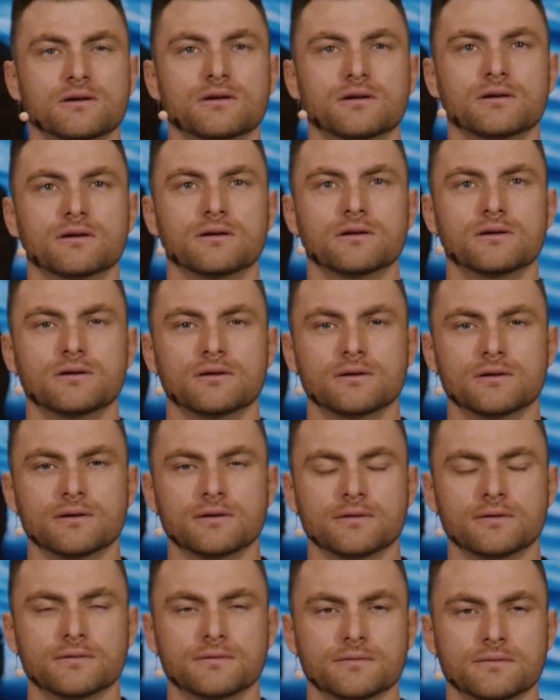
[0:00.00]

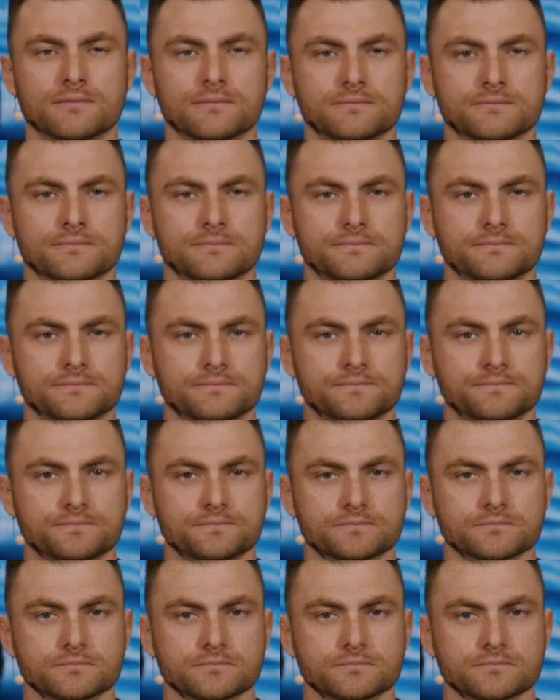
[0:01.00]
(silence)